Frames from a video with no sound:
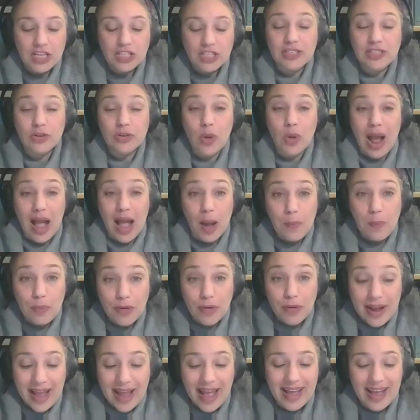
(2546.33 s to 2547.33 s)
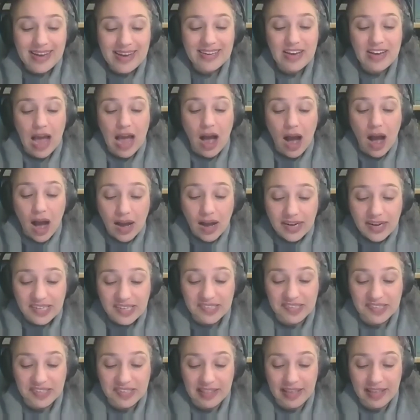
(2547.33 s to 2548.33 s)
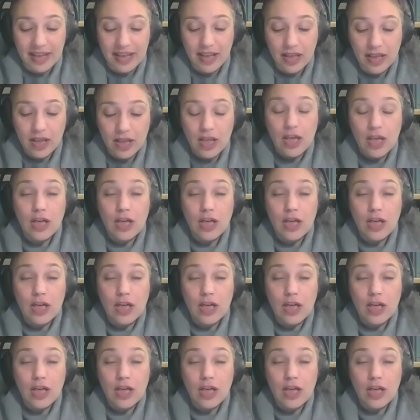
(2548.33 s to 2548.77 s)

to apprehend honestly